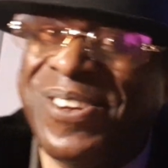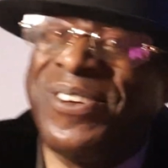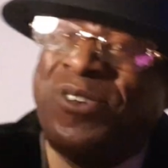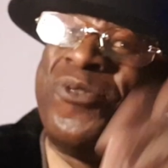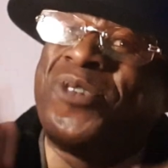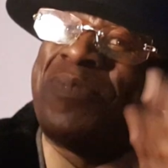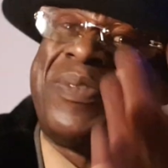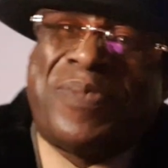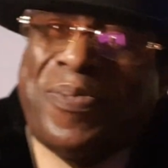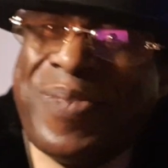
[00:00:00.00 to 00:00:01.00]
You've got to be
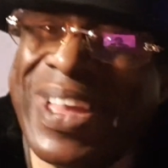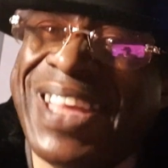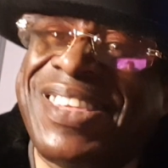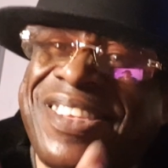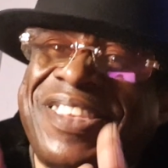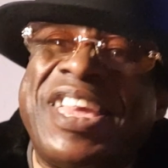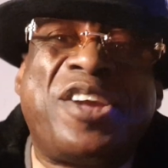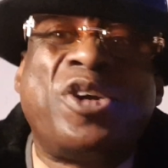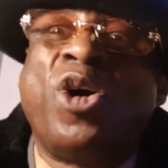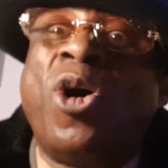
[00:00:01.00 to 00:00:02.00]
prepared to take
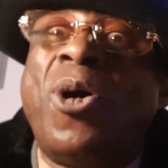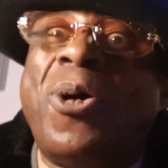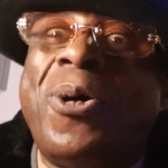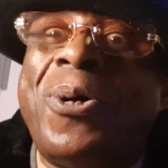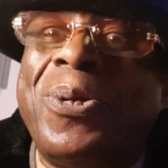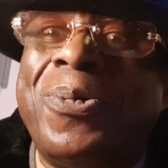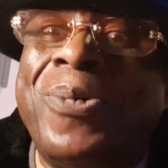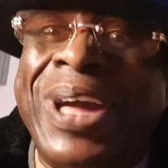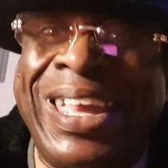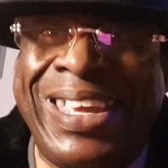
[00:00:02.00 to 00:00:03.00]
it all
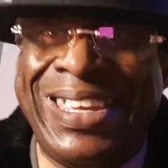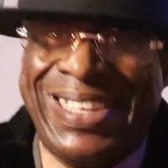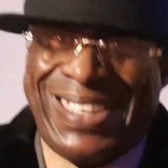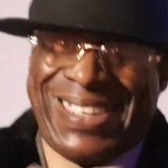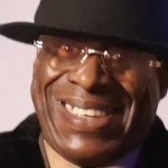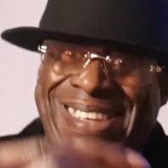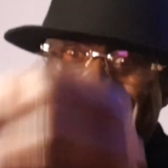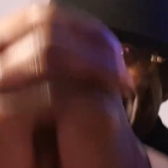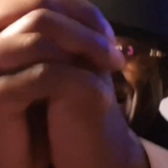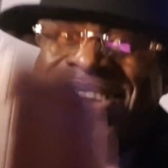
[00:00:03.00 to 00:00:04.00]
away.
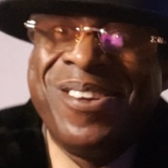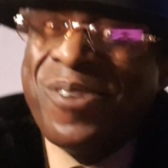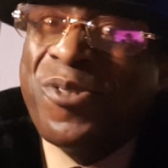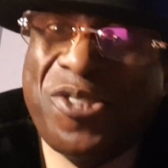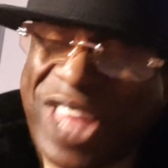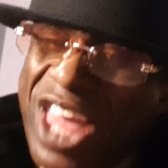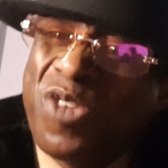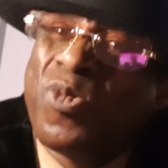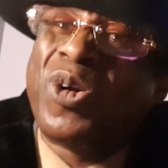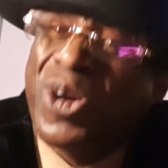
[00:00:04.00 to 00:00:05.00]
Because that's
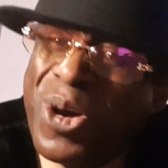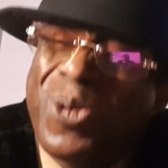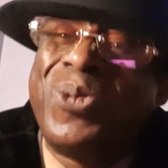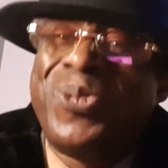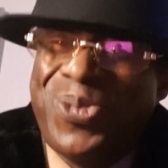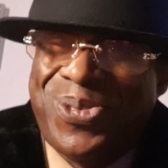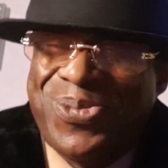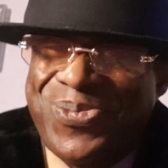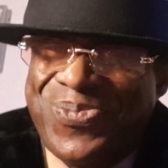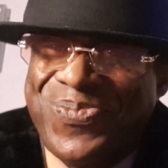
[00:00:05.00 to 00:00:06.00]
what goes.
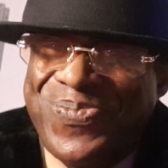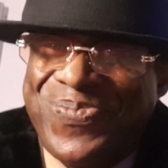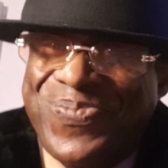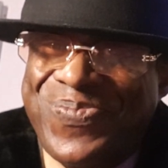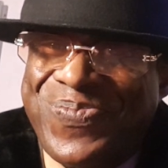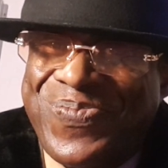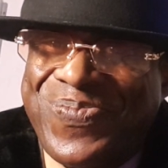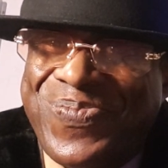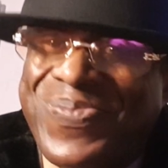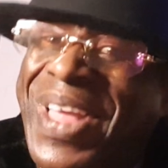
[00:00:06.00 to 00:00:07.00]

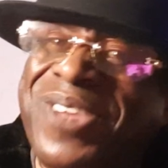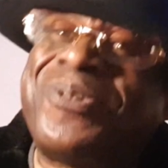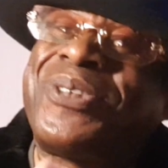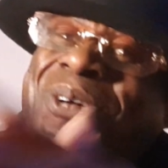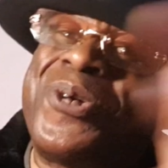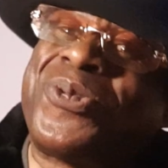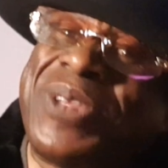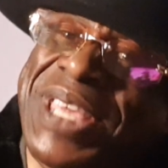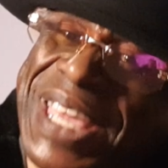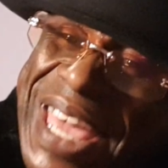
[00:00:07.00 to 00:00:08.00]
That's what goes with
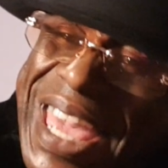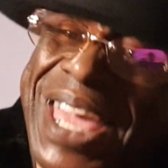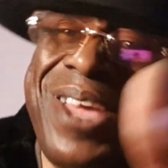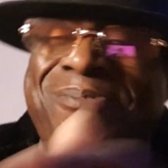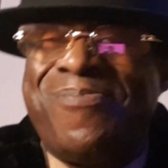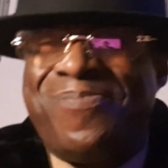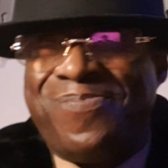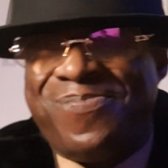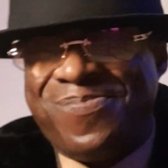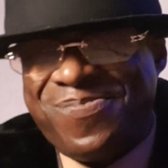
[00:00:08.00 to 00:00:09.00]
the game.
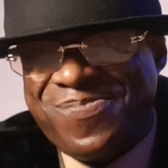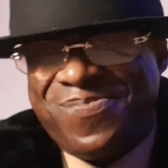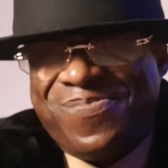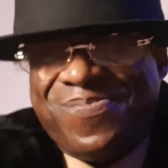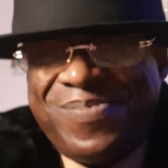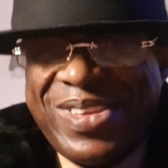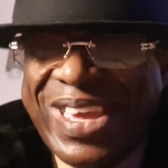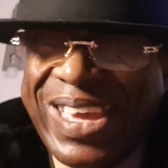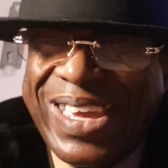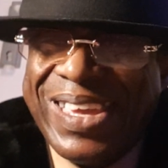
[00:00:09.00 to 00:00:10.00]

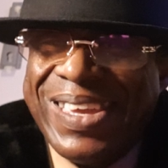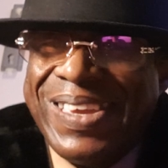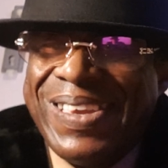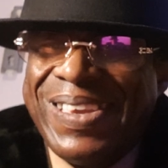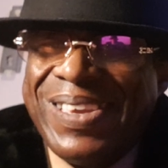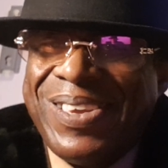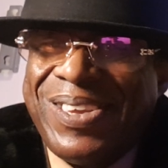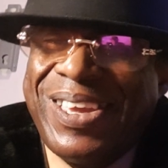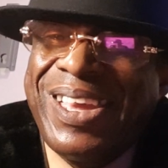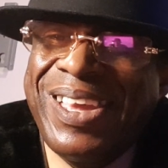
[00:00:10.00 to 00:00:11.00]
Yeah.
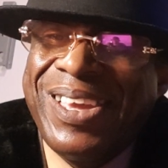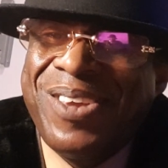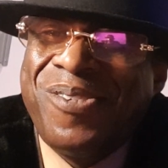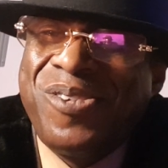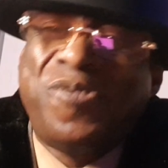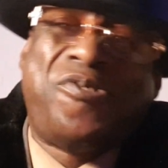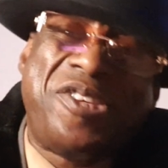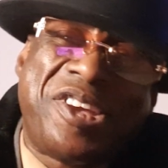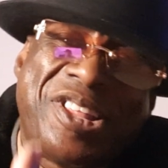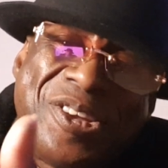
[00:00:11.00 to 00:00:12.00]
You
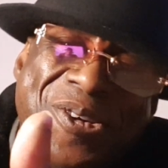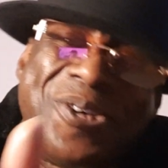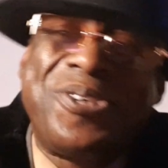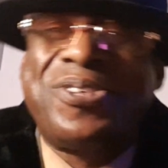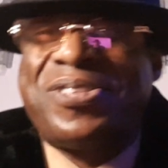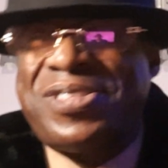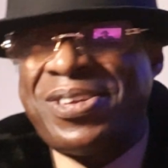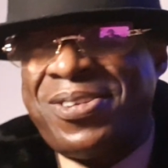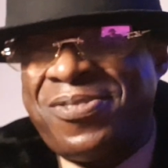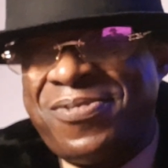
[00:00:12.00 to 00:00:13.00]
physically hurt
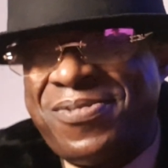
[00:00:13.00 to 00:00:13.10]
yourself.